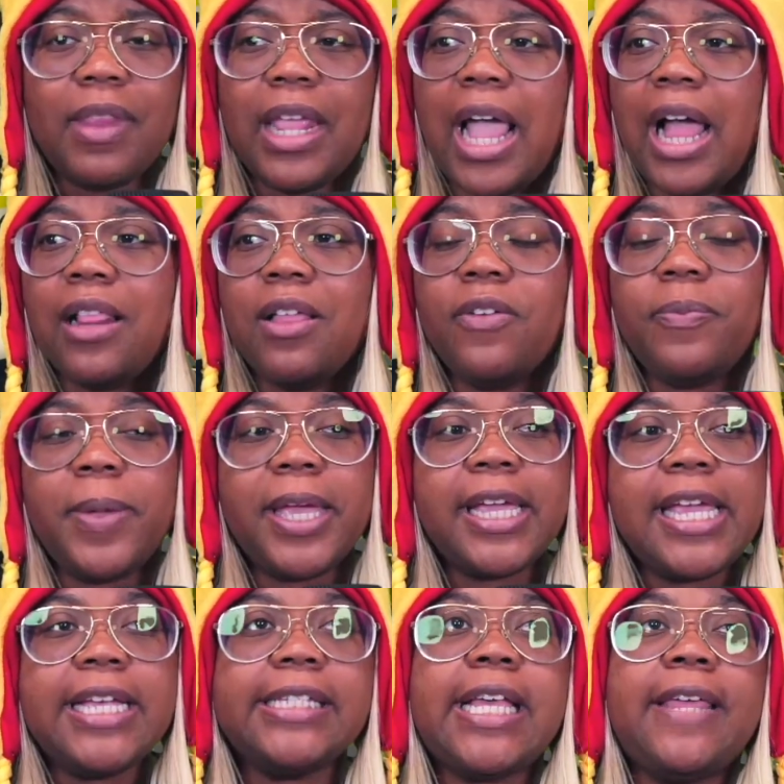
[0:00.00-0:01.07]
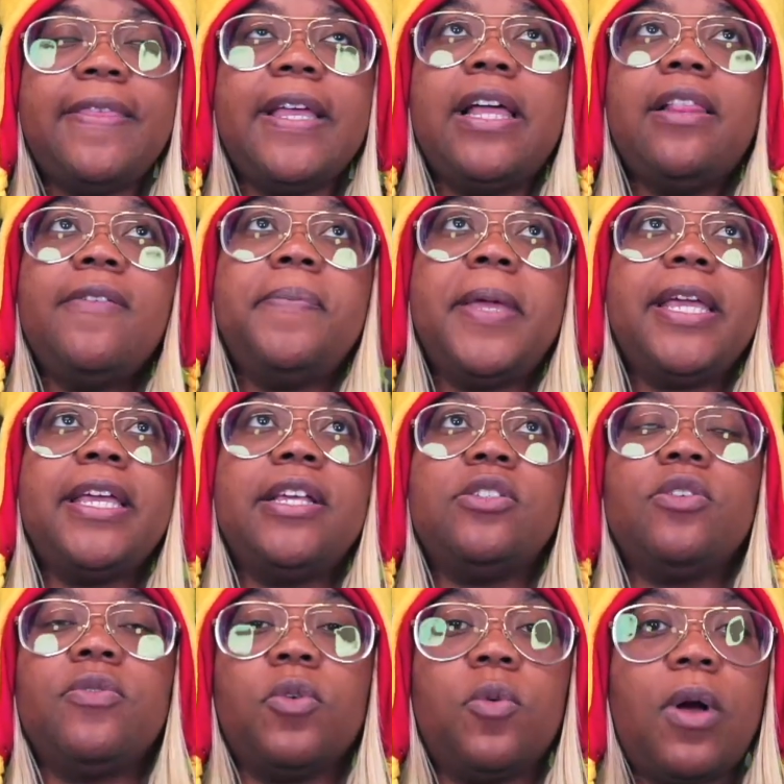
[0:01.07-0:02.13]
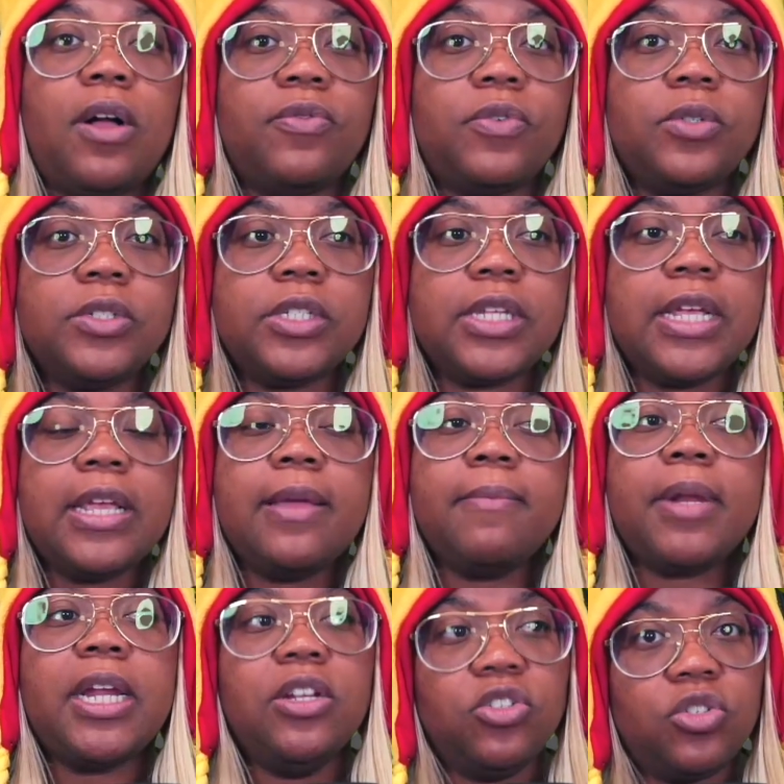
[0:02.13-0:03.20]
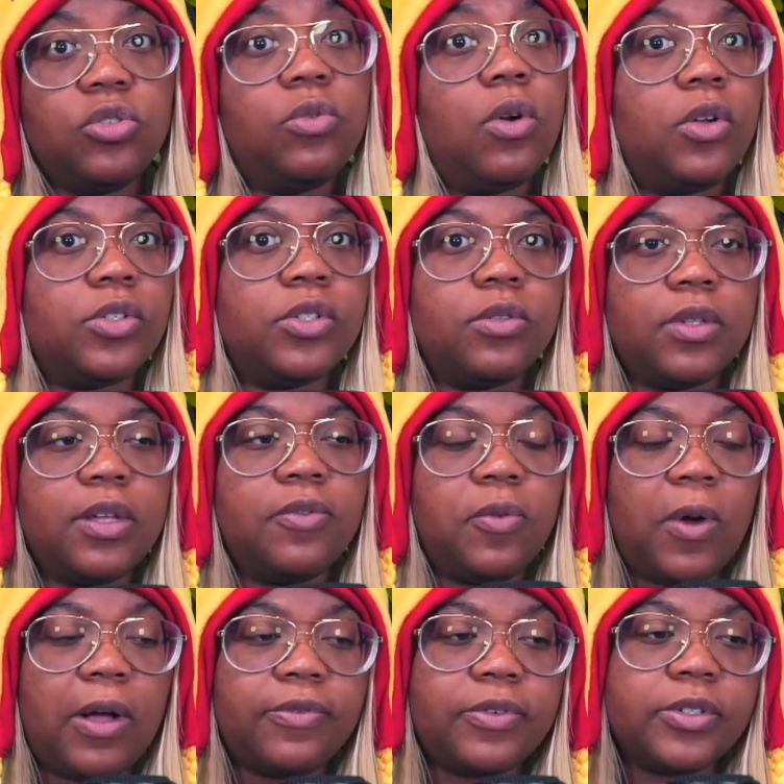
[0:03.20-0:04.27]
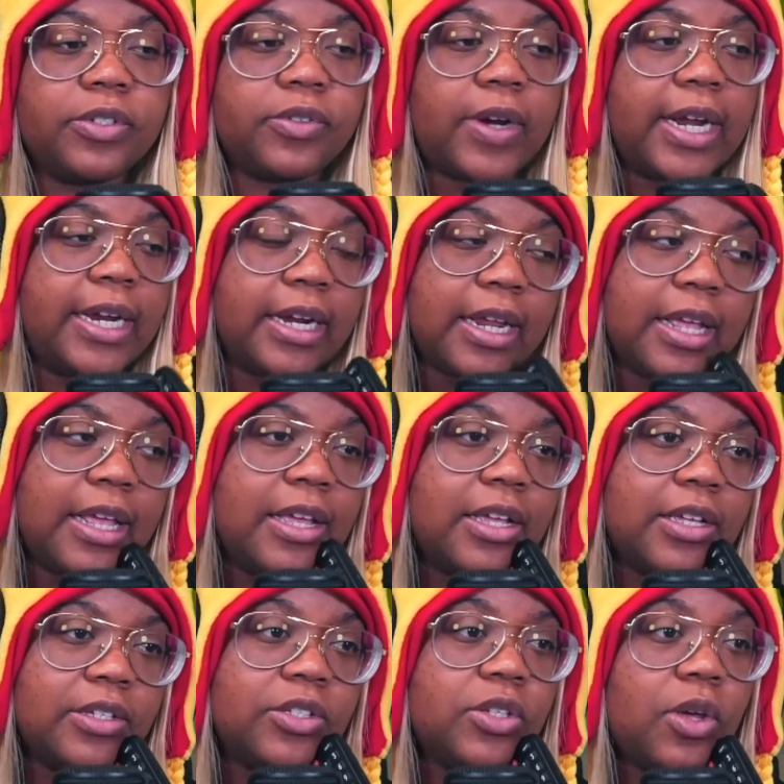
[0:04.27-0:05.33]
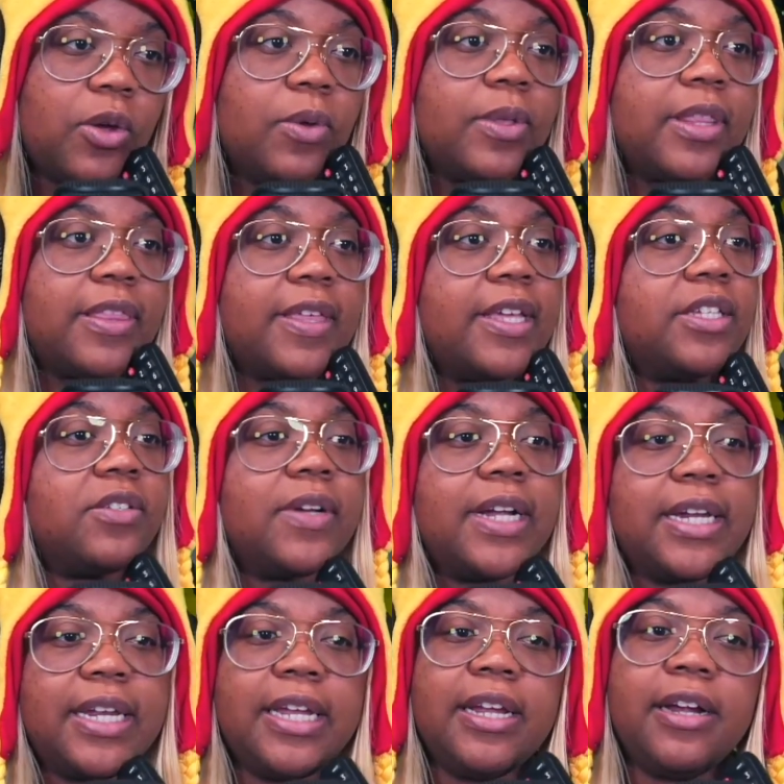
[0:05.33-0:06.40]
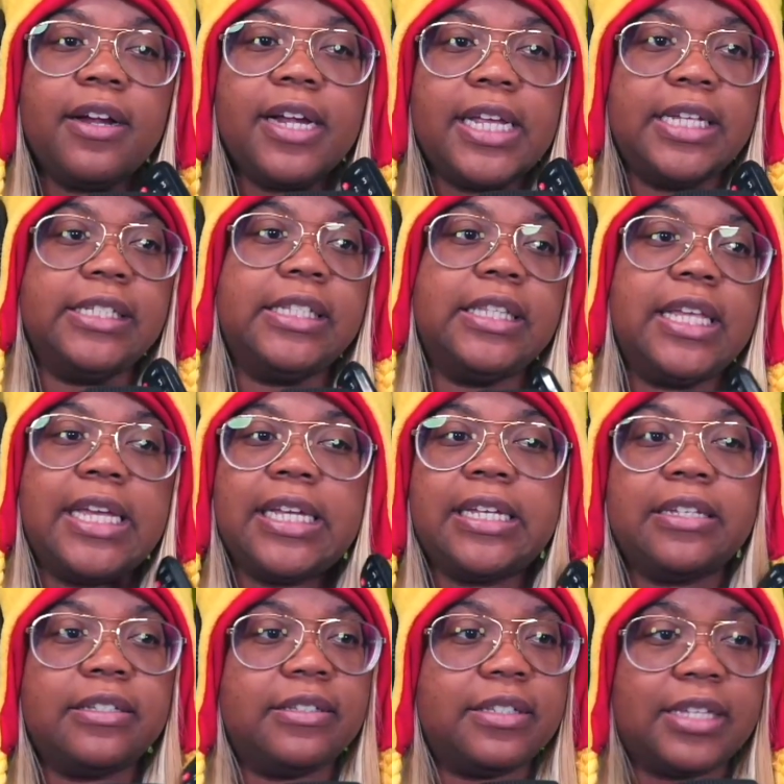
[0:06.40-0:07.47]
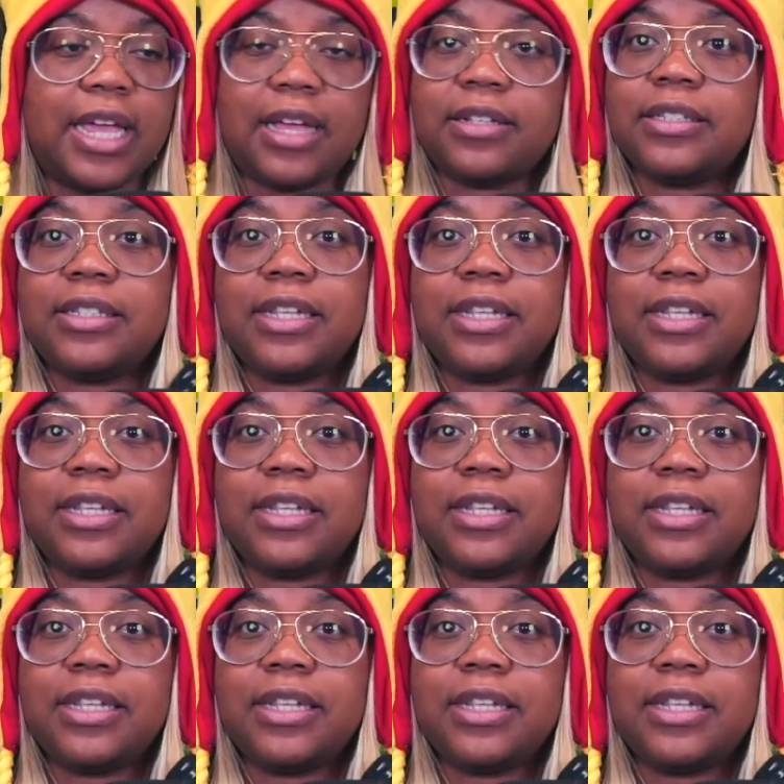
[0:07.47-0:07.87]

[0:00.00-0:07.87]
I love pancakes. I think I love pancakes over waffles, but I do also love waffles, right? So this right here is like sex.